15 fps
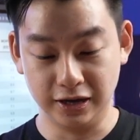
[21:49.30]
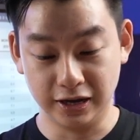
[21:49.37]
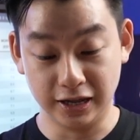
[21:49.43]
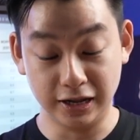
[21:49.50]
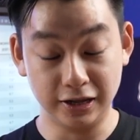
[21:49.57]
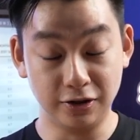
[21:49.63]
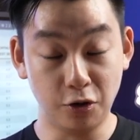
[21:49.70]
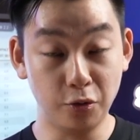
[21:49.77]

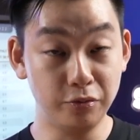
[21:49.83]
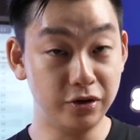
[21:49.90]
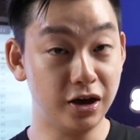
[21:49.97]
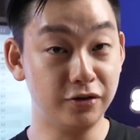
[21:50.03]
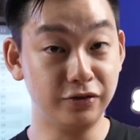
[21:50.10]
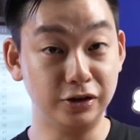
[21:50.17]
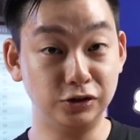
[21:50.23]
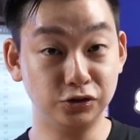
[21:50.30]
And I hope you
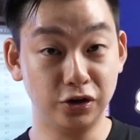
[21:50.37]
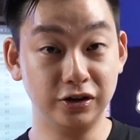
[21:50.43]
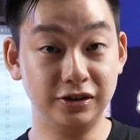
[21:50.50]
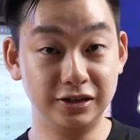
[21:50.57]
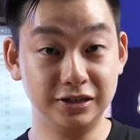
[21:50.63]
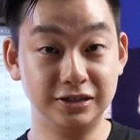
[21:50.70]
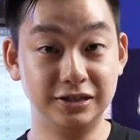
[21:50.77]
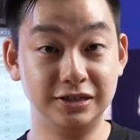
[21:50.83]
have enjoyed
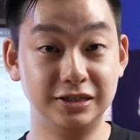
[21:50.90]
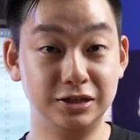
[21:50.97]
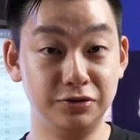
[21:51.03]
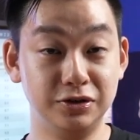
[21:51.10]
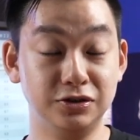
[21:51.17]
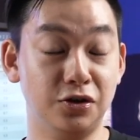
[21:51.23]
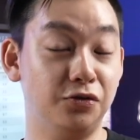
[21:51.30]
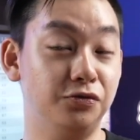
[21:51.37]
this
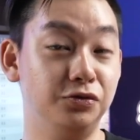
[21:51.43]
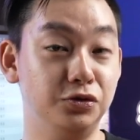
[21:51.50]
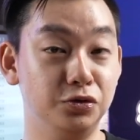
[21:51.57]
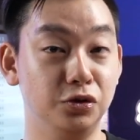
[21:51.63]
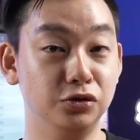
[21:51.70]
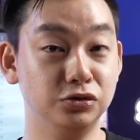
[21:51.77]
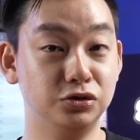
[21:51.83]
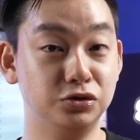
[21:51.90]
series of new
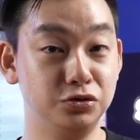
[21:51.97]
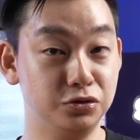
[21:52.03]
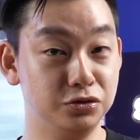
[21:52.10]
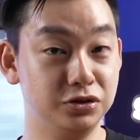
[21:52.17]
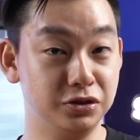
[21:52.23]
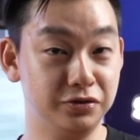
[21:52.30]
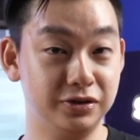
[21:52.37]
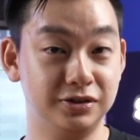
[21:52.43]
launch studio
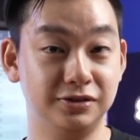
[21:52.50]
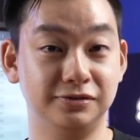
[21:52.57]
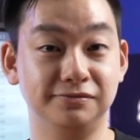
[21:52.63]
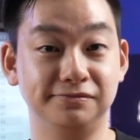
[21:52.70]
series.